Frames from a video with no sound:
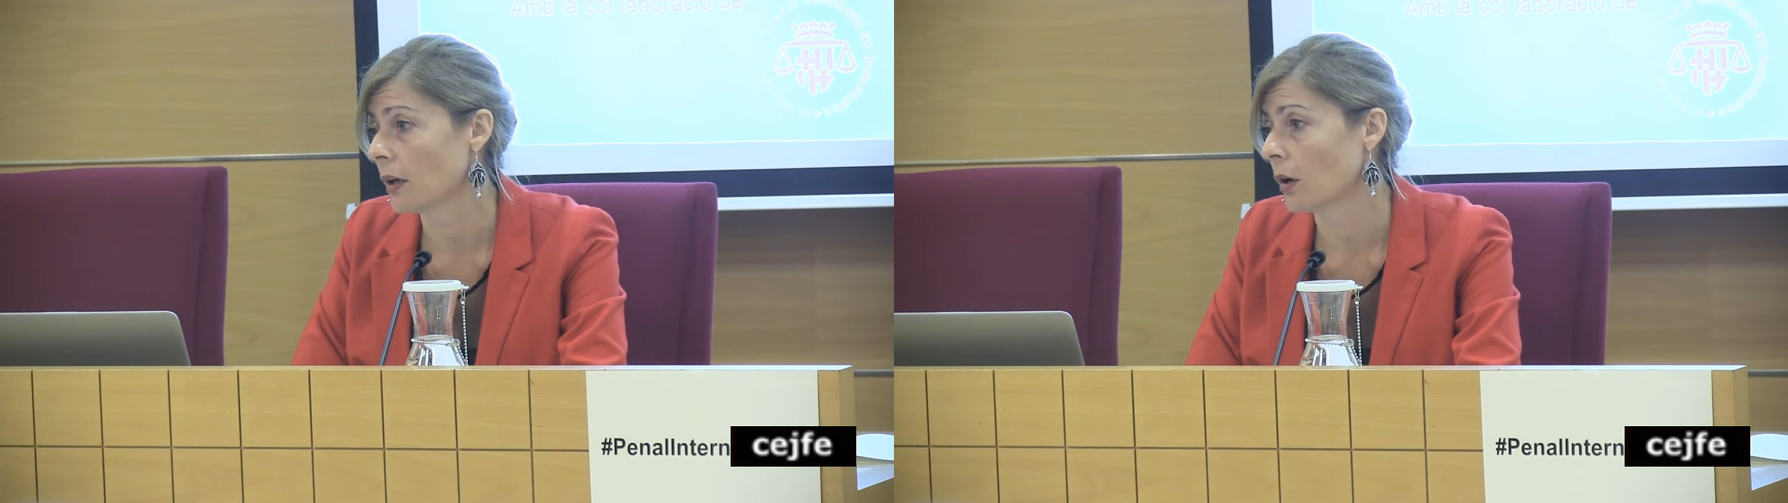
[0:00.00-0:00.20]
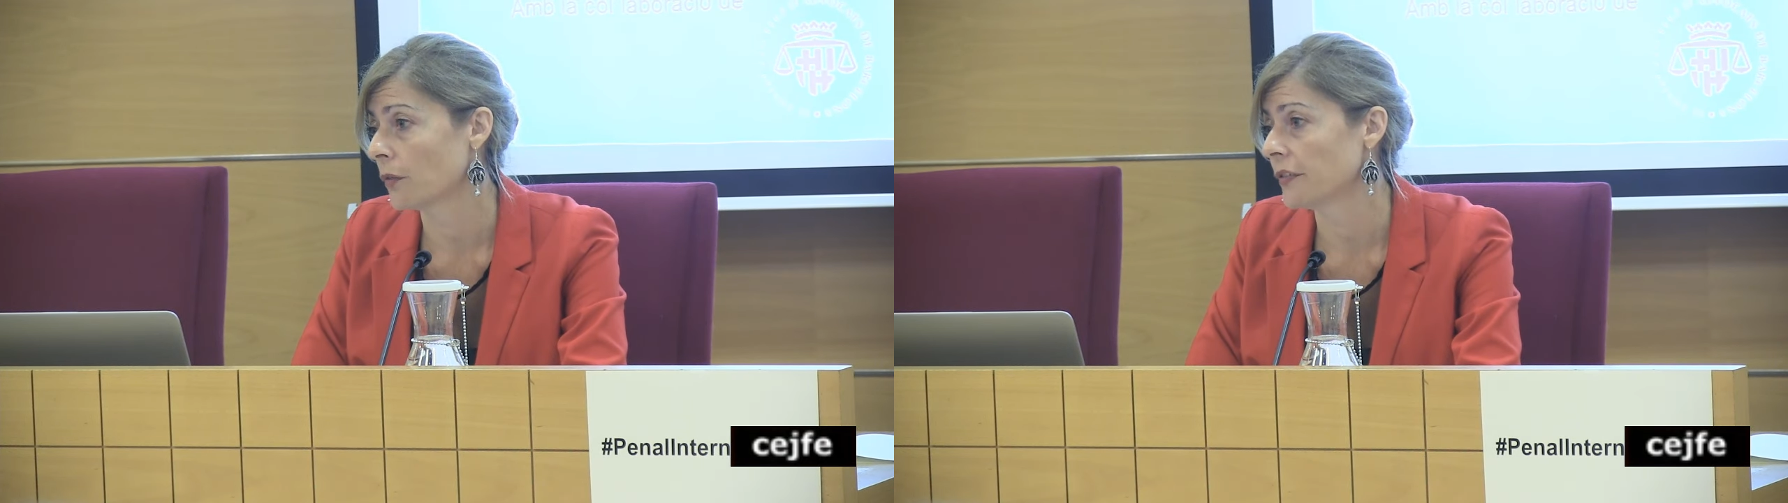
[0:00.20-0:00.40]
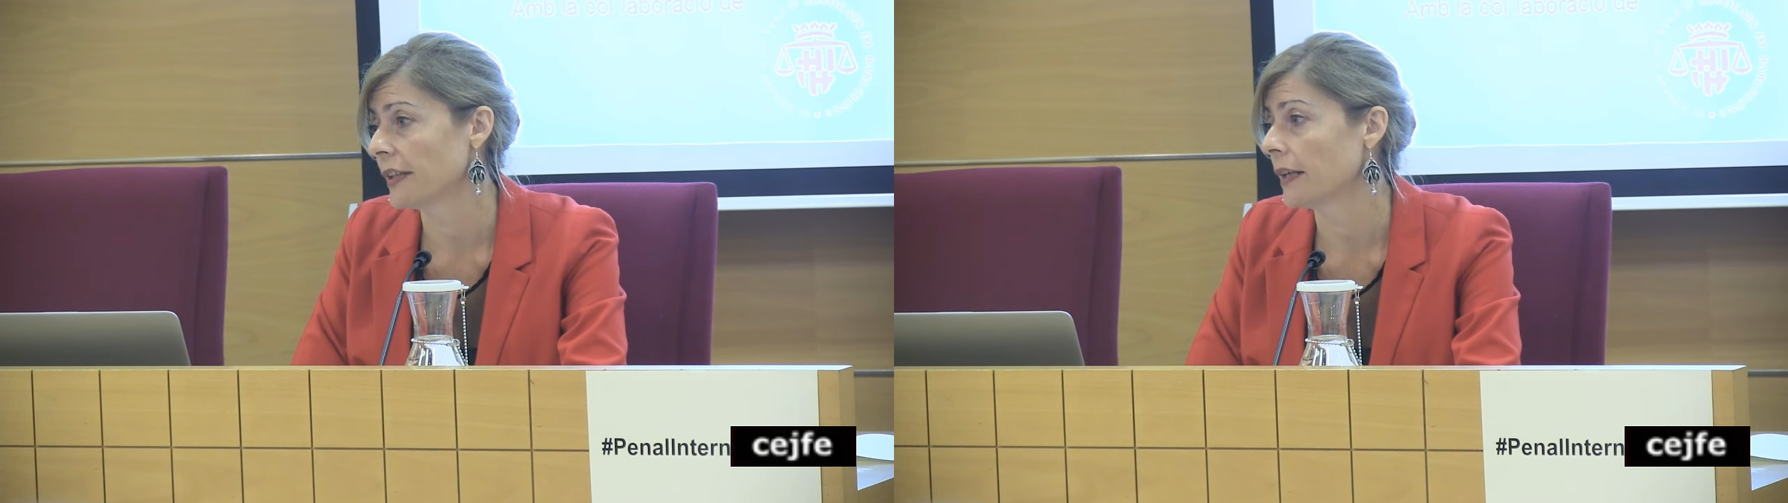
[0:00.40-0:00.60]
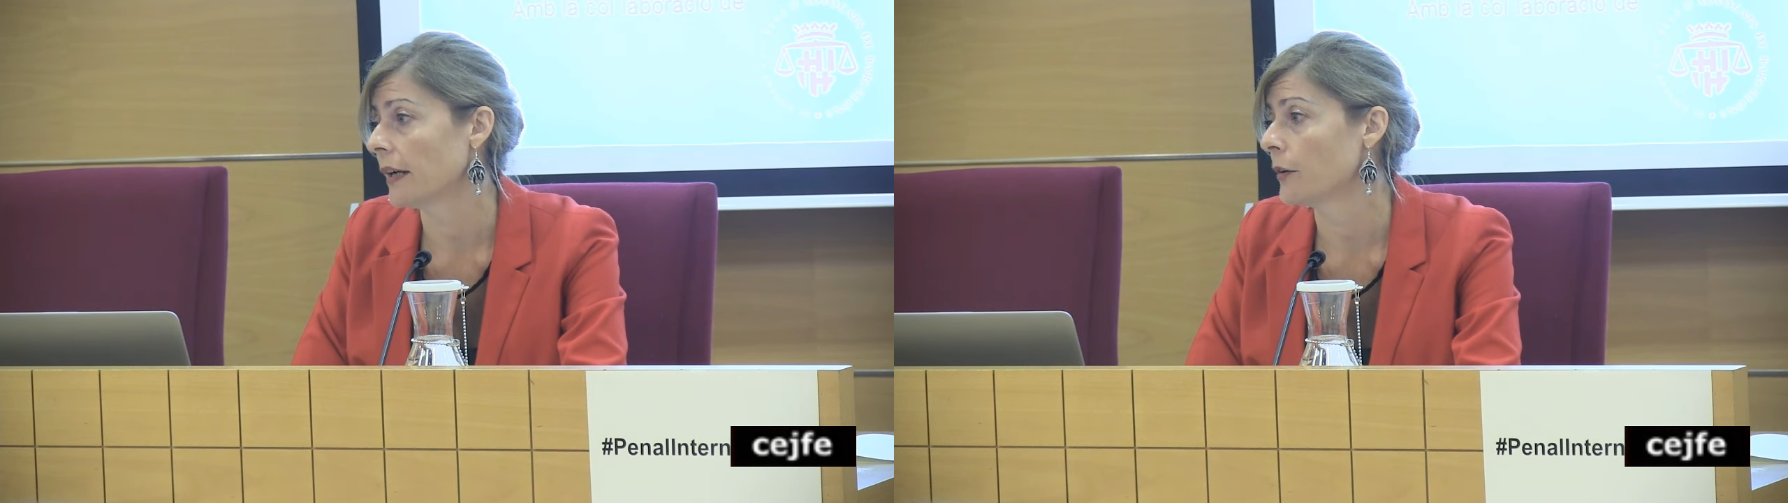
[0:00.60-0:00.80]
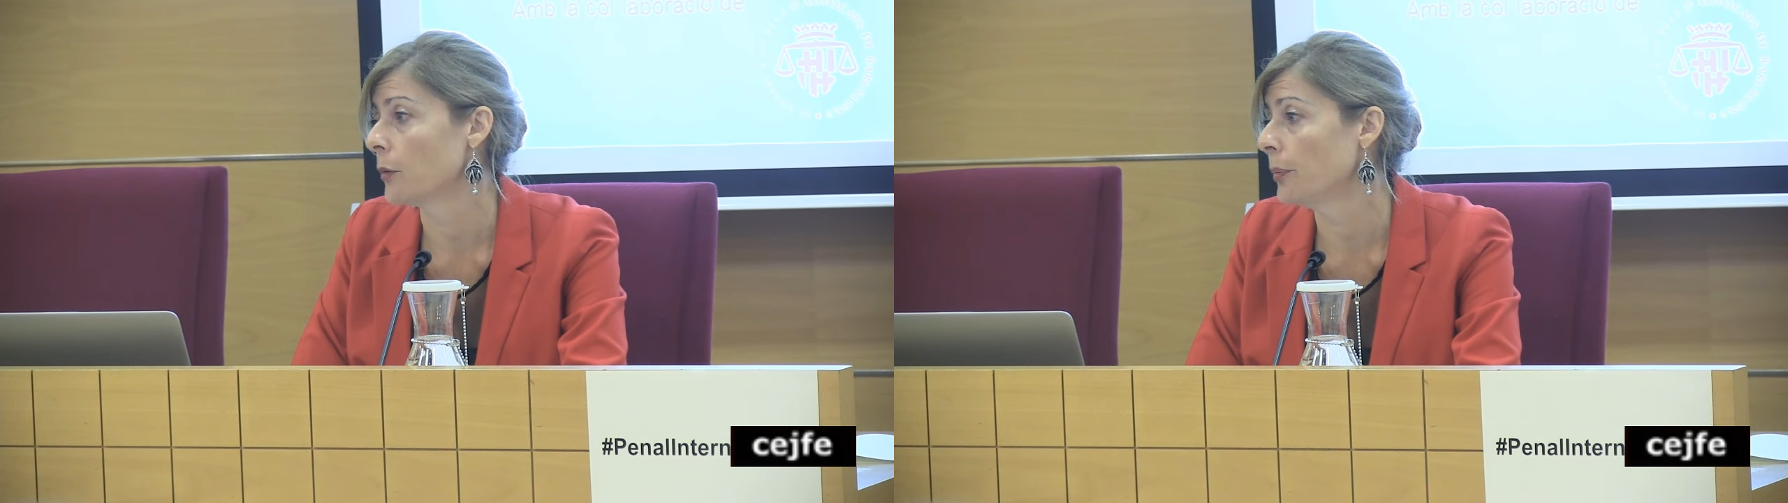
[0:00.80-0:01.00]
of the
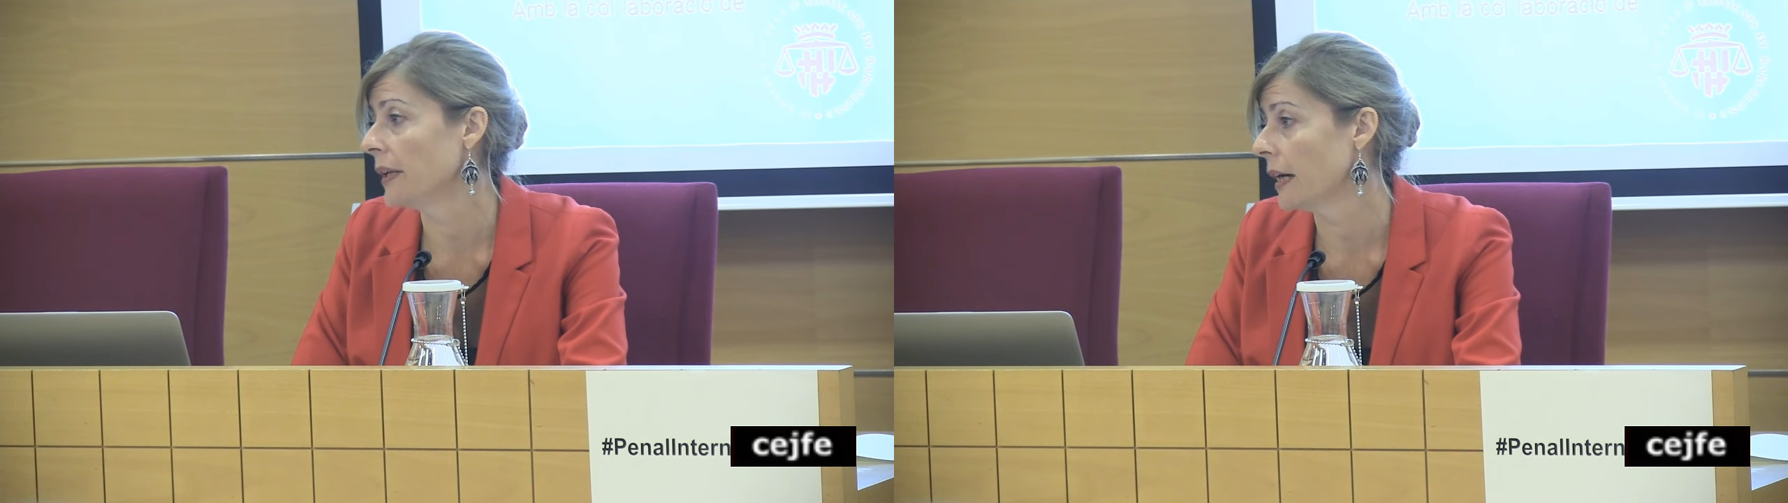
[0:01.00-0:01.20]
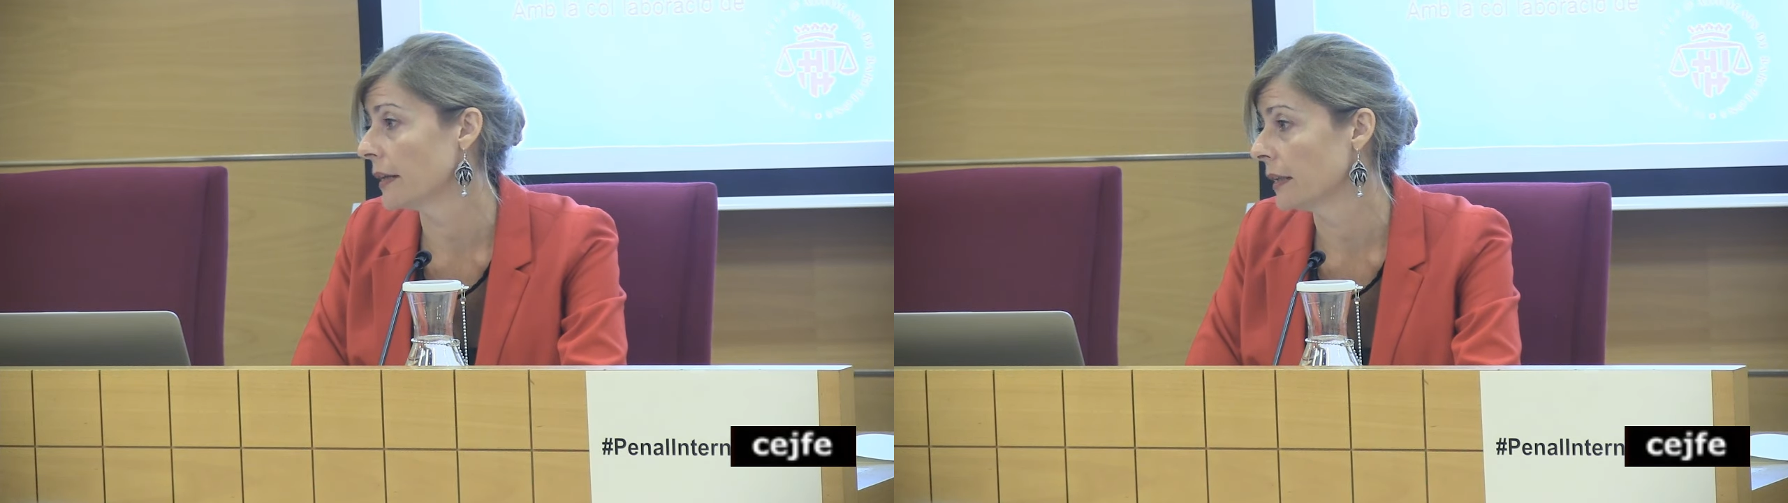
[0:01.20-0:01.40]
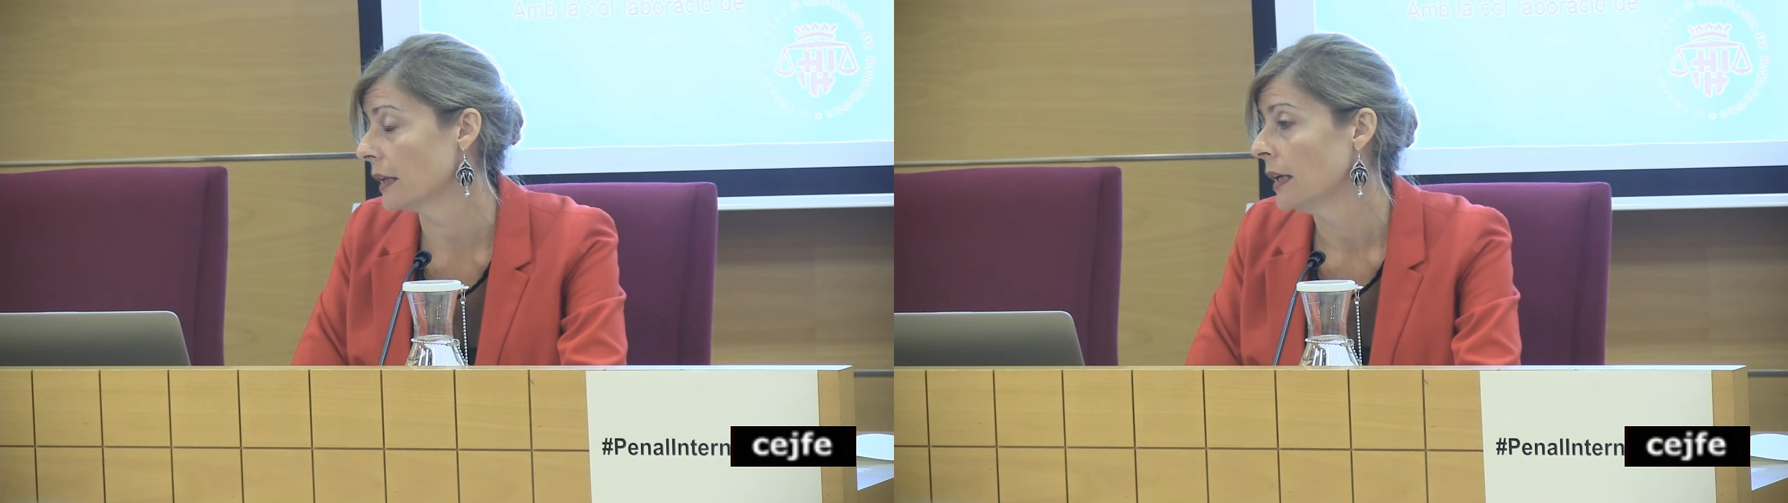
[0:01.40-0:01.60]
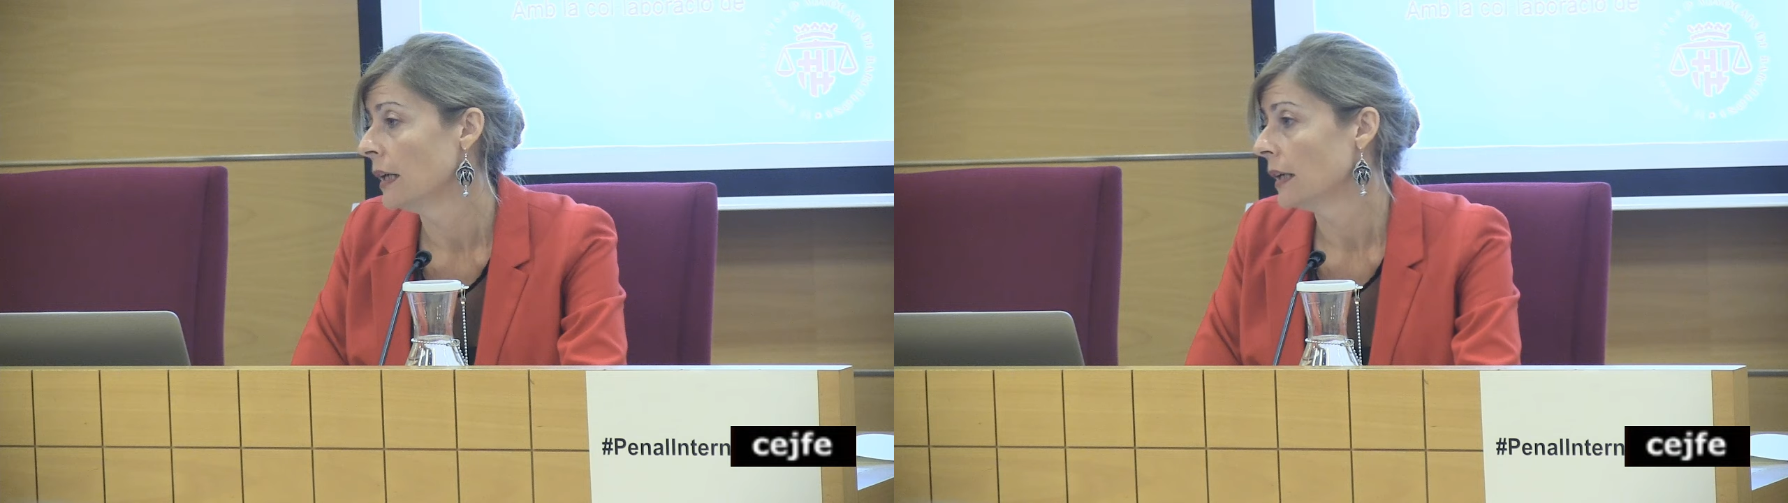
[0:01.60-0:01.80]
European